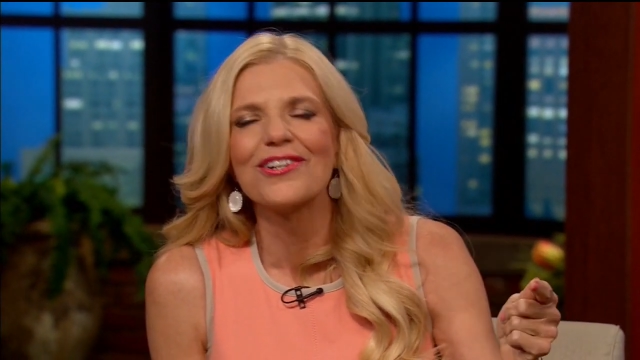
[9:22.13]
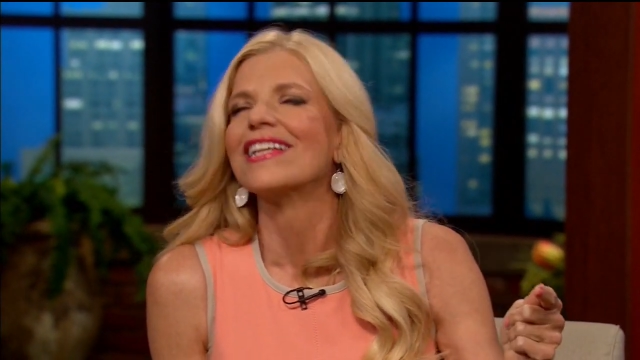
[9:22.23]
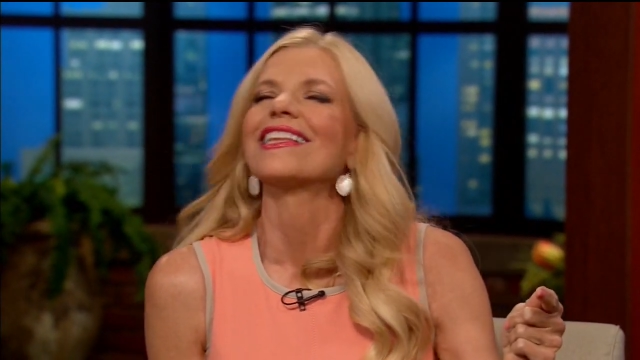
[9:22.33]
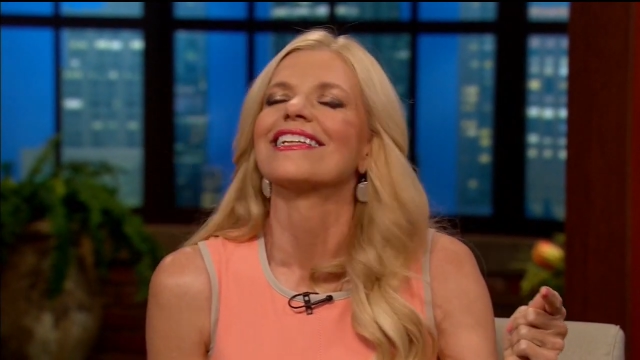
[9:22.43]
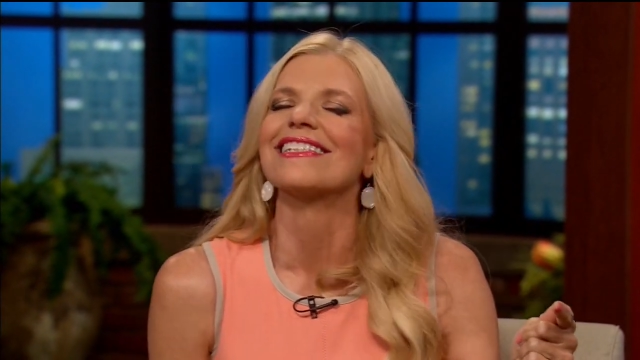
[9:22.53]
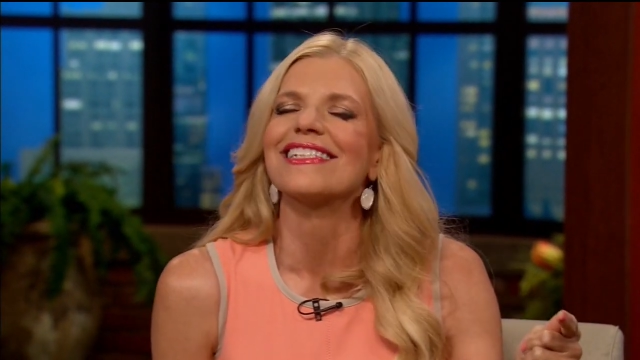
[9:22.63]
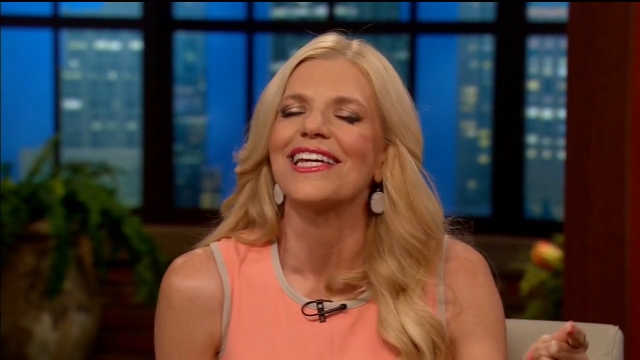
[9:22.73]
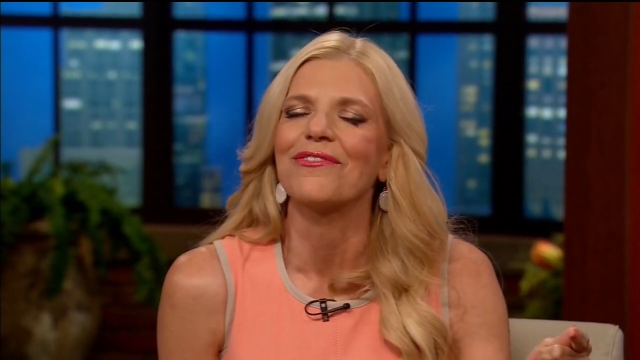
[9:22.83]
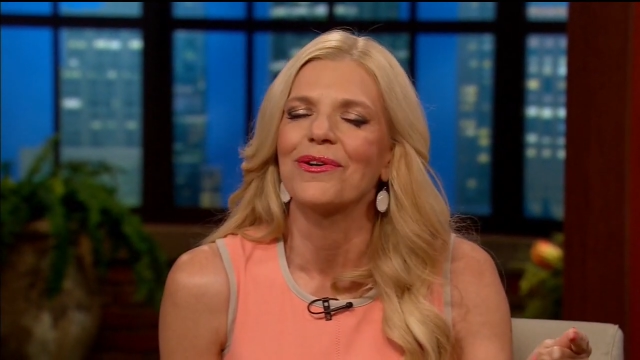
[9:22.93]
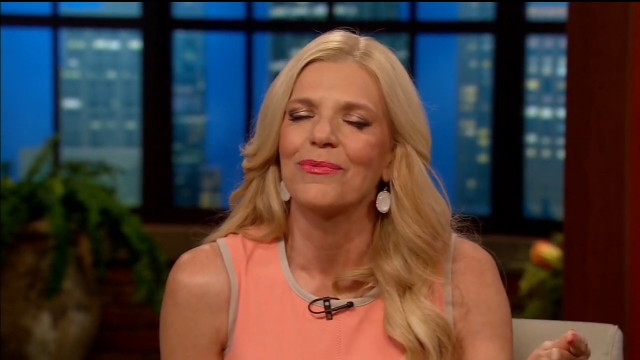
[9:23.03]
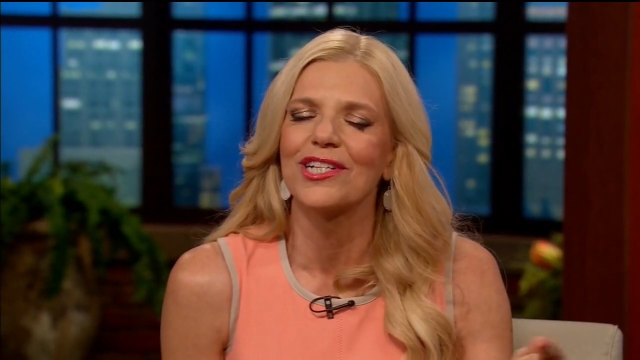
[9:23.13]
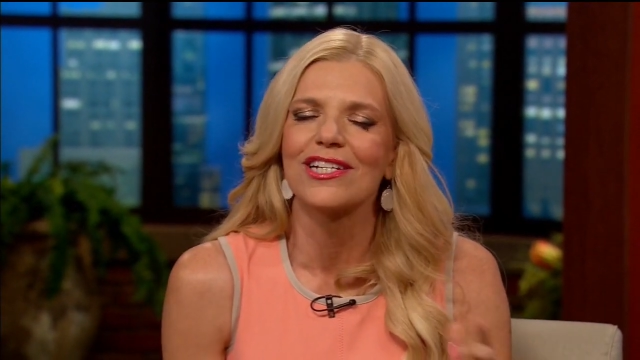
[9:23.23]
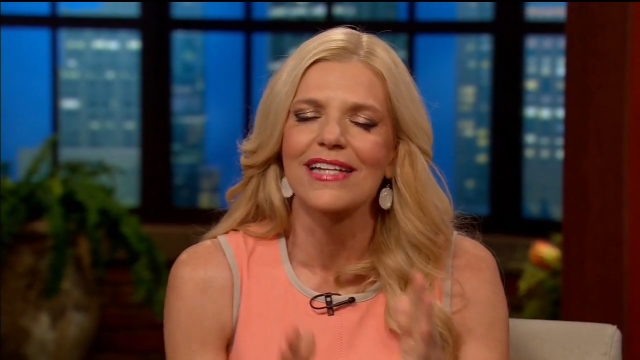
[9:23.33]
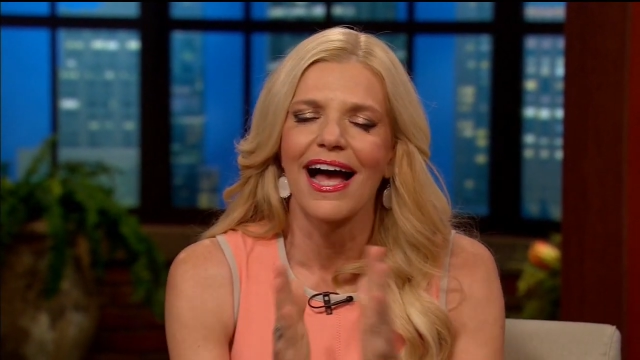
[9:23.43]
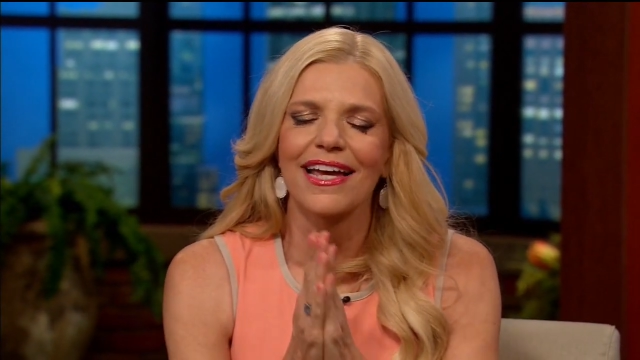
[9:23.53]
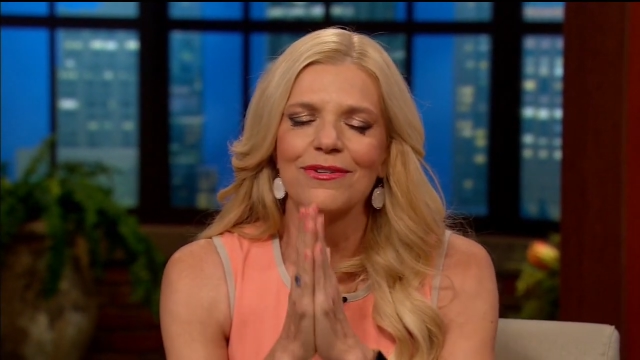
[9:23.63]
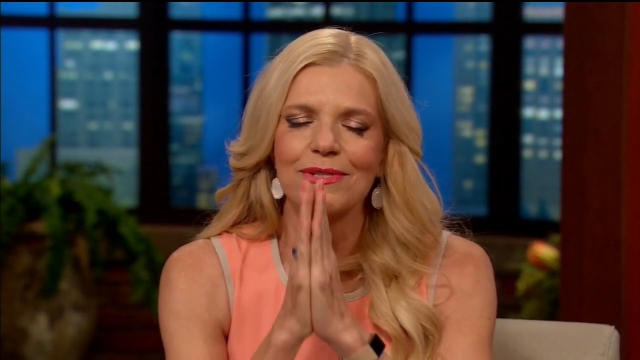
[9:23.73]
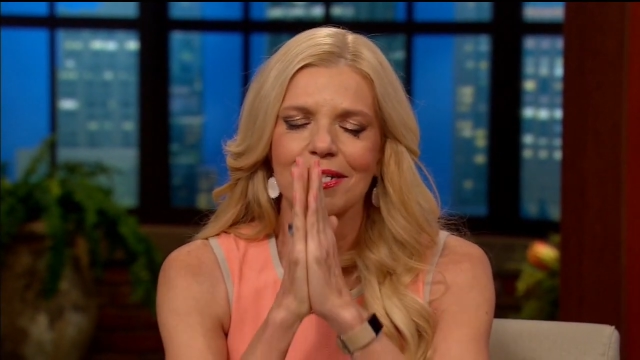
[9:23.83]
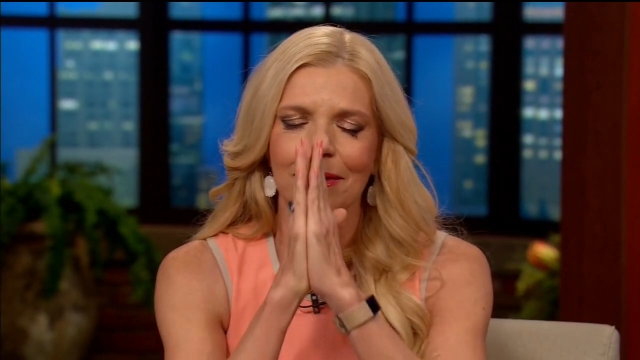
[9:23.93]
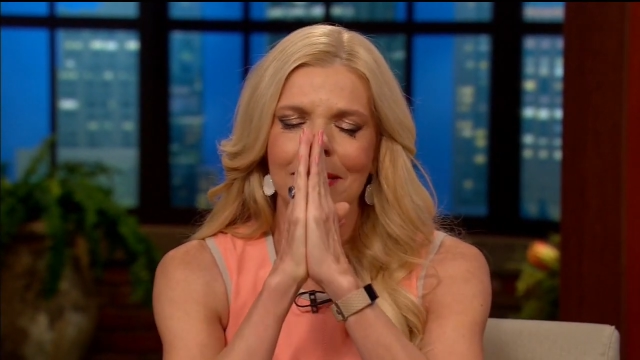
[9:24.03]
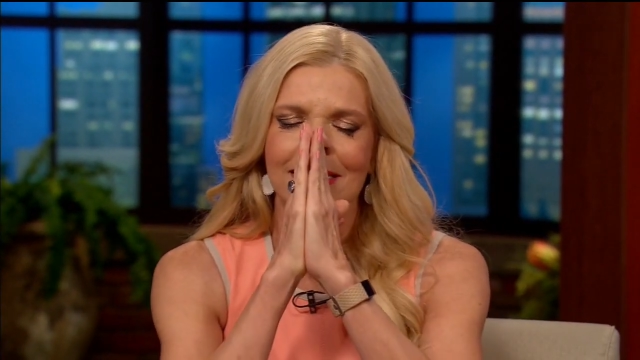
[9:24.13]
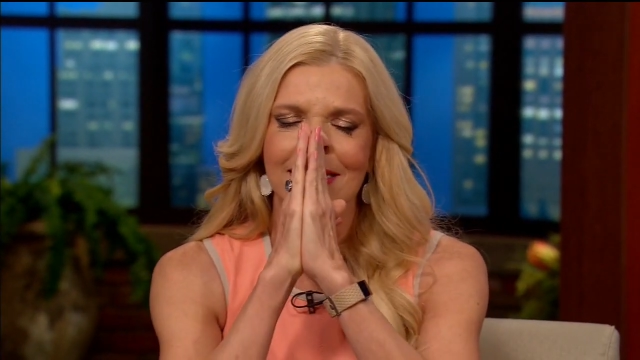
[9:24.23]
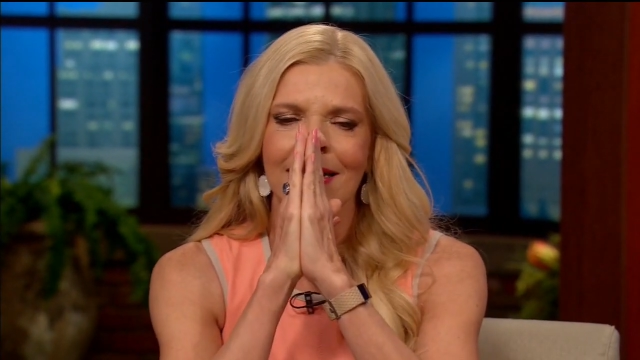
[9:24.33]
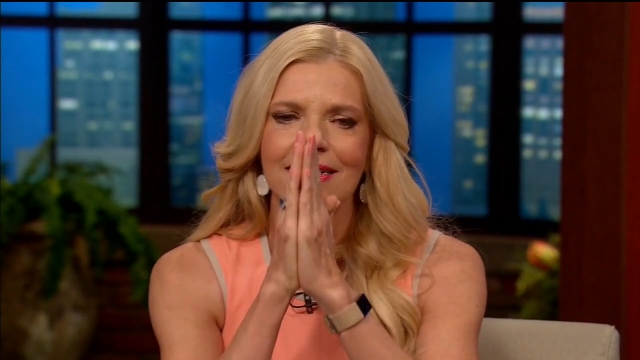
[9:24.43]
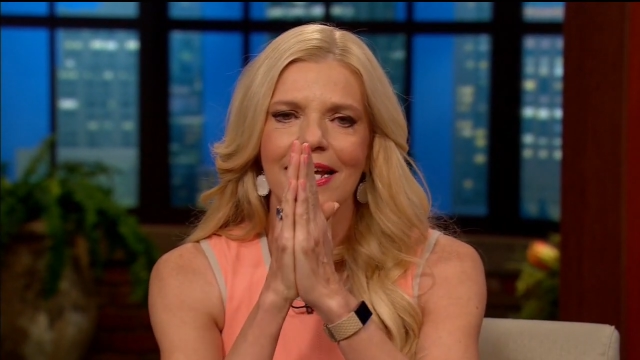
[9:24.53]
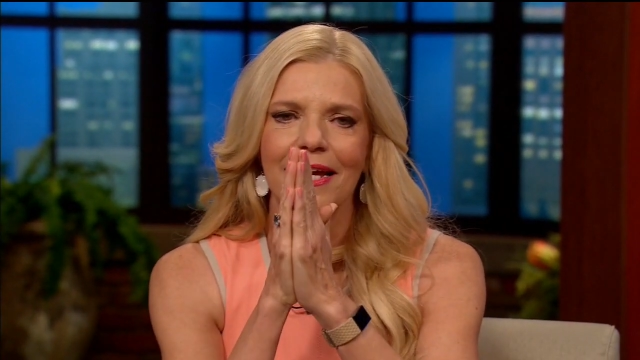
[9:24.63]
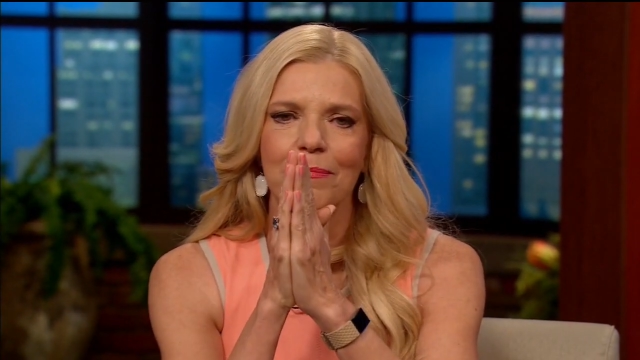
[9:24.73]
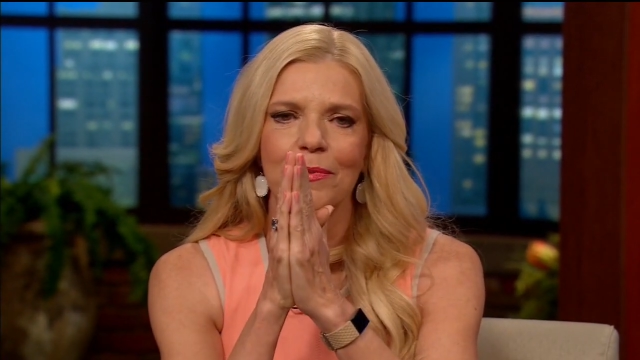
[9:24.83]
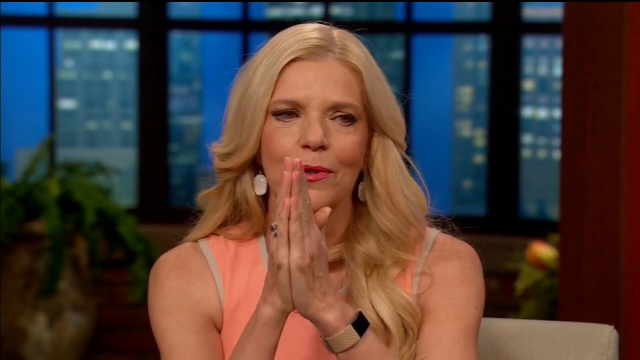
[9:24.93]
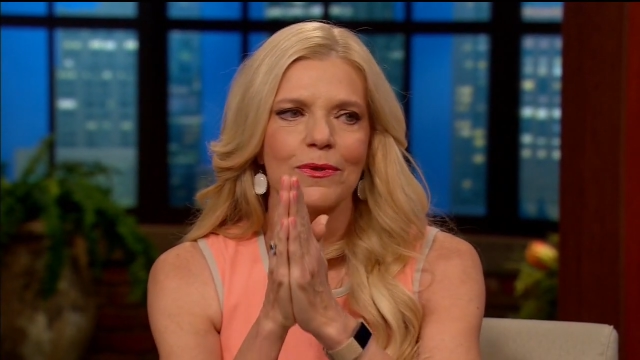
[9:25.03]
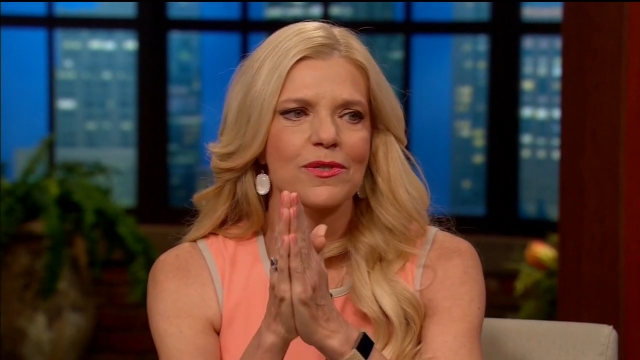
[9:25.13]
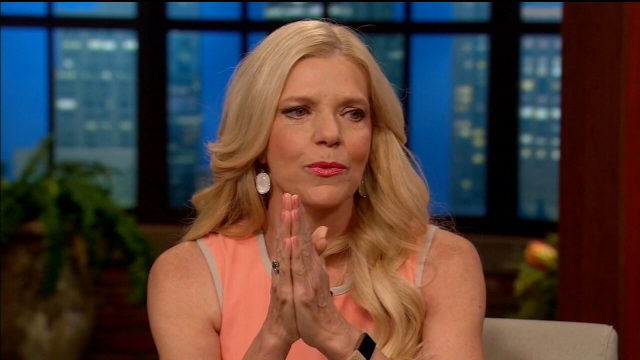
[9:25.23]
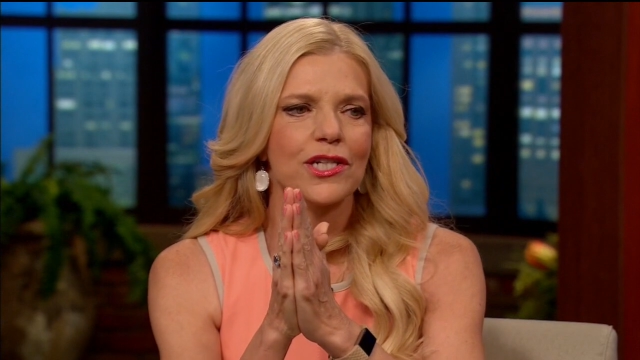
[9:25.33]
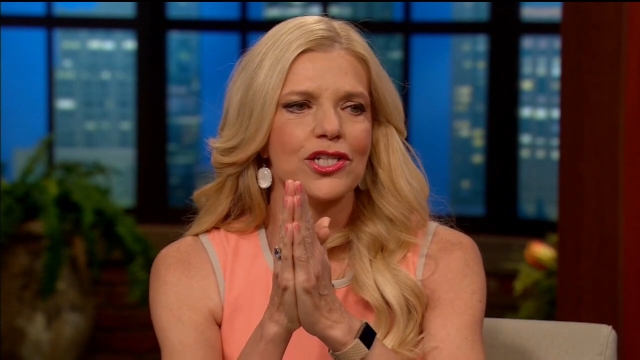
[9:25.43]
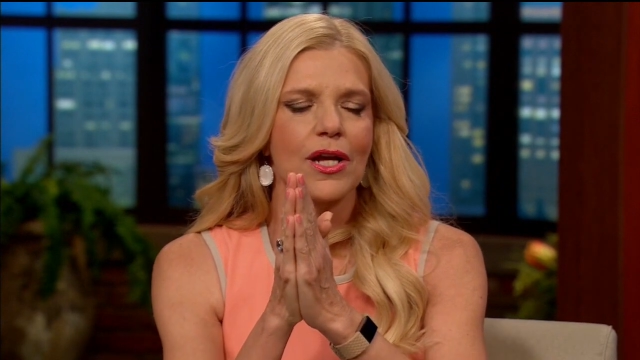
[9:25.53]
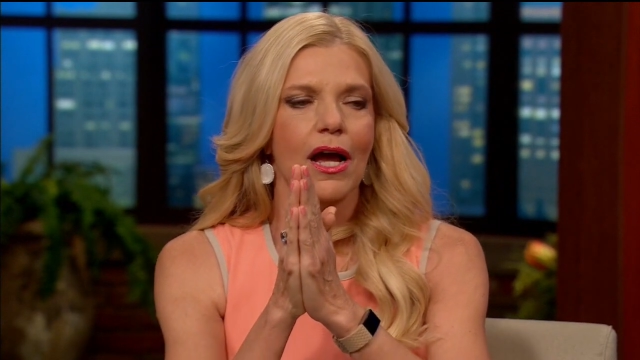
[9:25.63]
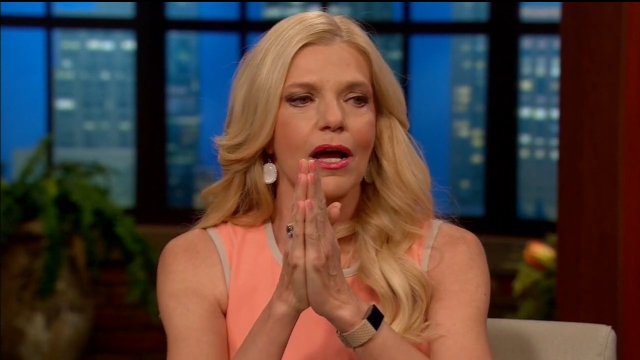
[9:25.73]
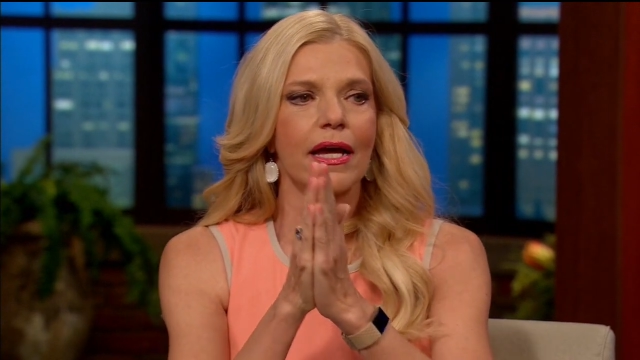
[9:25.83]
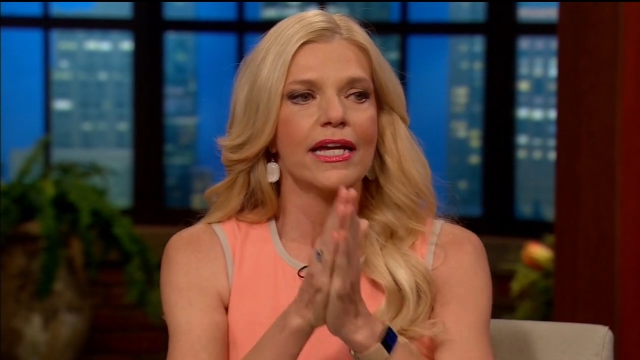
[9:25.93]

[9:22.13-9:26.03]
dirty little secret, which is I used to go to suntan booths, which uh,